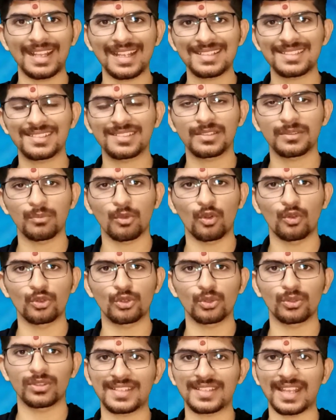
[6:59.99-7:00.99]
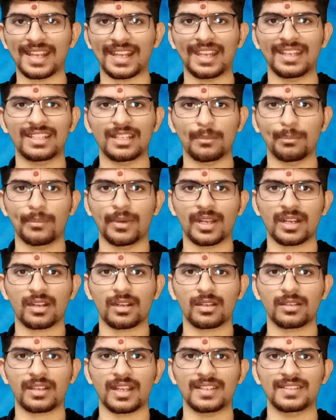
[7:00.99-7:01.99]
let's move second number
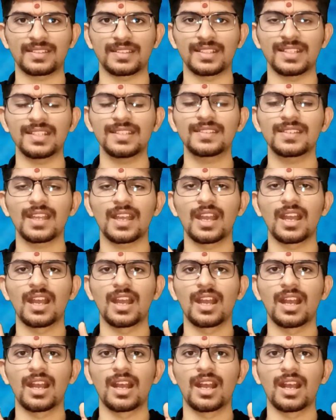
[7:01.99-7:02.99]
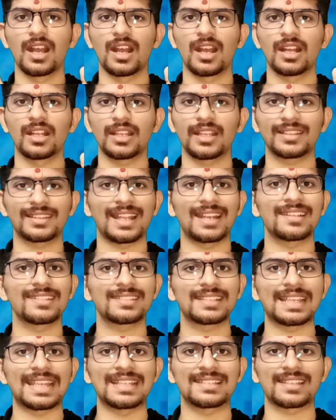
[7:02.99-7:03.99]
test series that
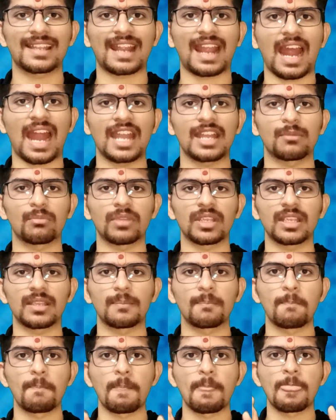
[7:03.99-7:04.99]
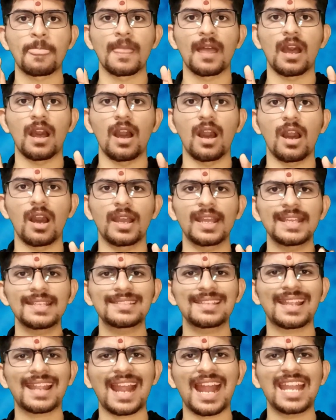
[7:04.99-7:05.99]
is ace academy uh,
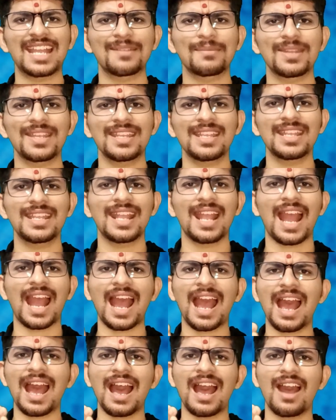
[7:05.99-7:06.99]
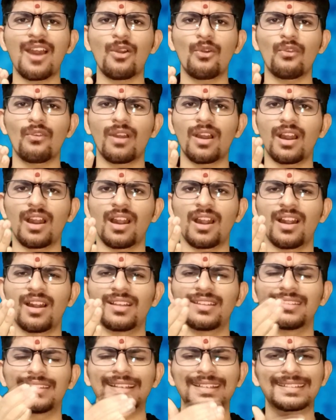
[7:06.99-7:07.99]
ace academy have a
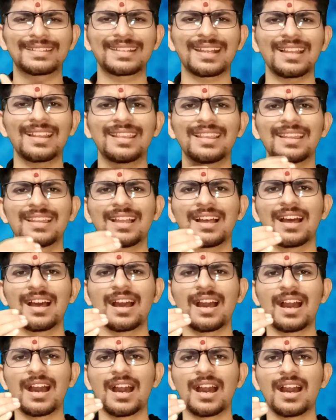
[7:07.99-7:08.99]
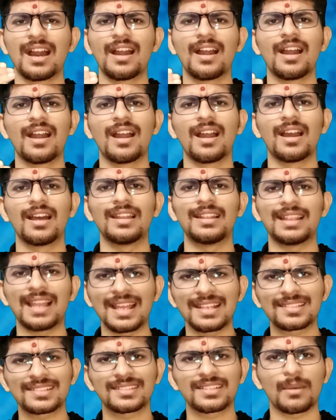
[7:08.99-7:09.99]
little
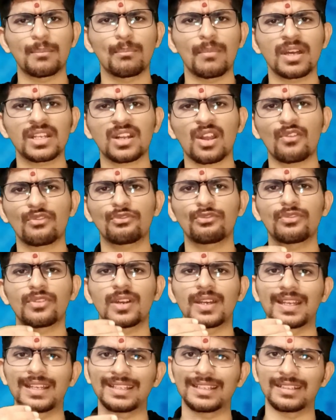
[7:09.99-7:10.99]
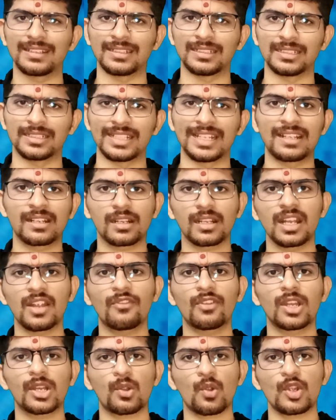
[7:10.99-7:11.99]
less number of uh, uh
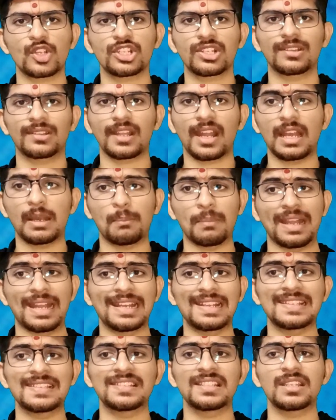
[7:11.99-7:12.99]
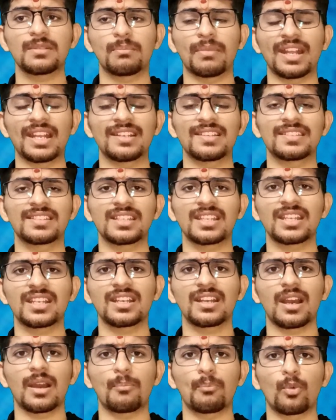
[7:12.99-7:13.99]
irrelevant question than made easy made easy
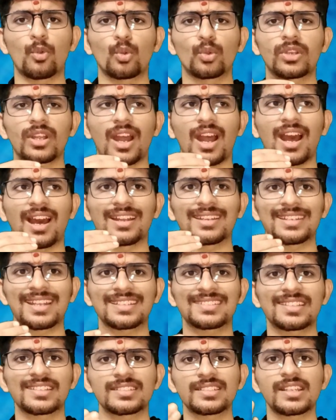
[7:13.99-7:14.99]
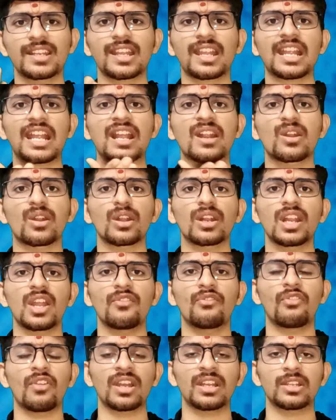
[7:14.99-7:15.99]
put unnecessary
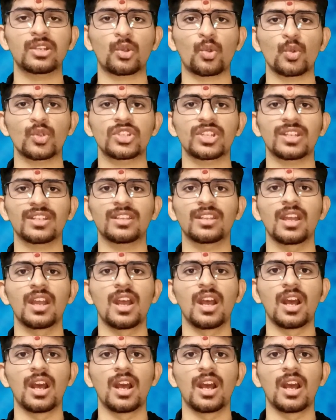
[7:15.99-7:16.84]
irrelevant question